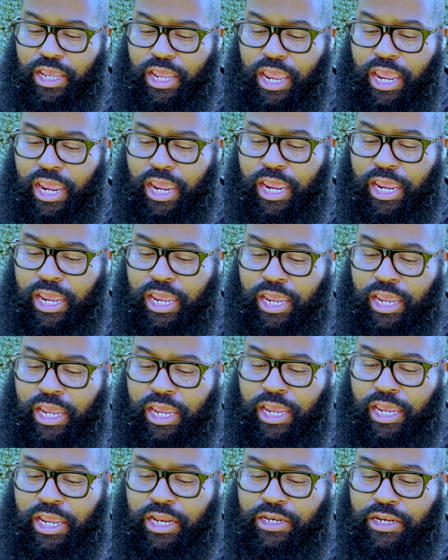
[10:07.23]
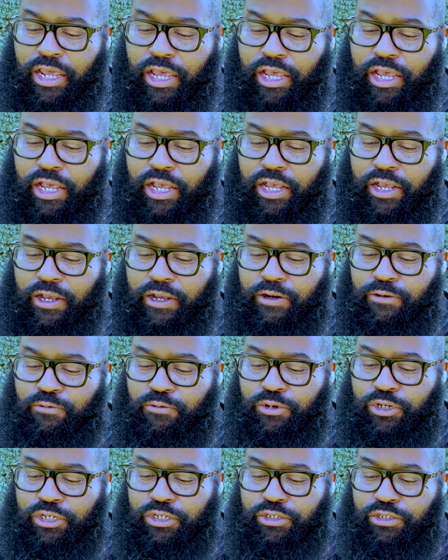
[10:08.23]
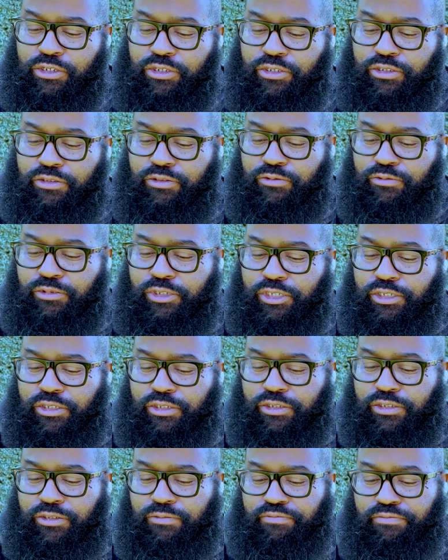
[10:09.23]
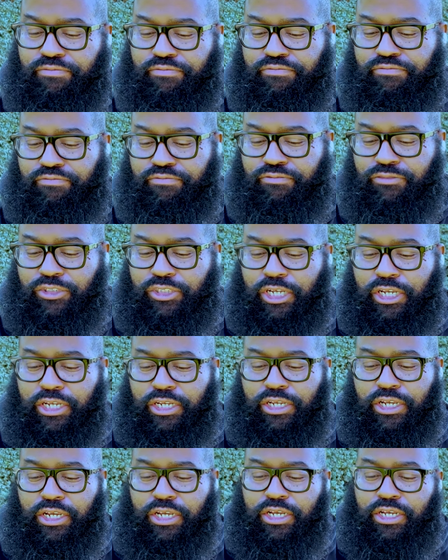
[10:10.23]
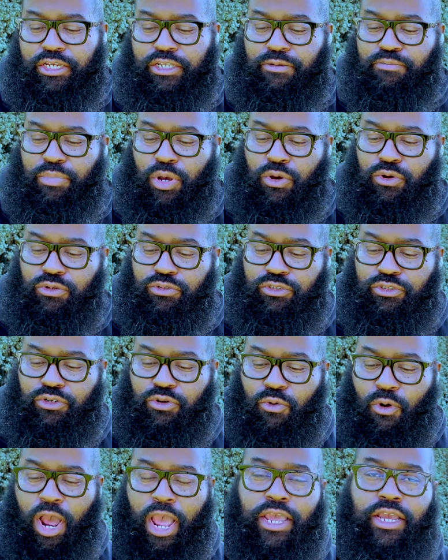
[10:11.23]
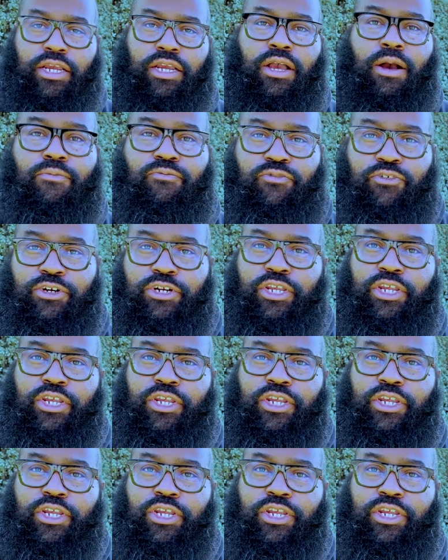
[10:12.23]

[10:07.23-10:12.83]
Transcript: and we'll see. Bose QuietComfort